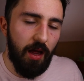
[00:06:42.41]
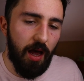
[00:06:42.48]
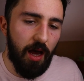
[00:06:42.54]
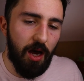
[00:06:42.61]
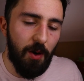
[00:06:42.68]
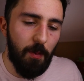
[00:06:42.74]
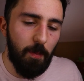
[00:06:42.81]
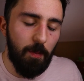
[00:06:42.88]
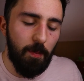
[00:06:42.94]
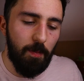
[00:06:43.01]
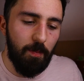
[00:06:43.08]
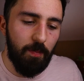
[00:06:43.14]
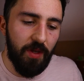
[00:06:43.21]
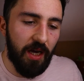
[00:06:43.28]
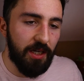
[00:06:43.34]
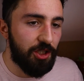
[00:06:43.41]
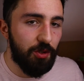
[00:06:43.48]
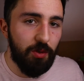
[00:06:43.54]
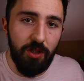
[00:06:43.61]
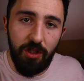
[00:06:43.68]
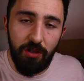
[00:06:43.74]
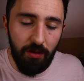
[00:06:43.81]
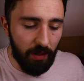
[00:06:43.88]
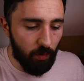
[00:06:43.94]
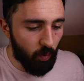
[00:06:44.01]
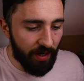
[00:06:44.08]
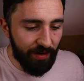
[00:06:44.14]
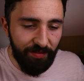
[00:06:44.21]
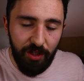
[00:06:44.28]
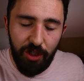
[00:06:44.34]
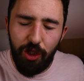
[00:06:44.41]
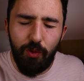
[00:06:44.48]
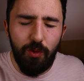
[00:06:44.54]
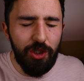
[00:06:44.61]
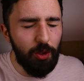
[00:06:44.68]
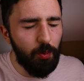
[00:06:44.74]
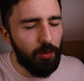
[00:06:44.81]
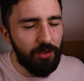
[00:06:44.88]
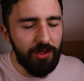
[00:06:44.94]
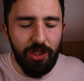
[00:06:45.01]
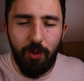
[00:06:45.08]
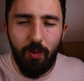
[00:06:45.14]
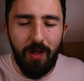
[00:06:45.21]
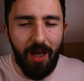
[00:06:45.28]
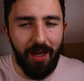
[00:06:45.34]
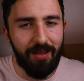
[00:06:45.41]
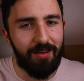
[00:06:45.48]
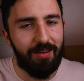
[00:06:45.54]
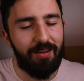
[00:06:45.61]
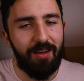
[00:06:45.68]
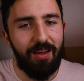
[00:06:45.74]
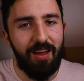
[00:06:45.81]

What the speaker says: And you can, like, whatever YouTubers you like,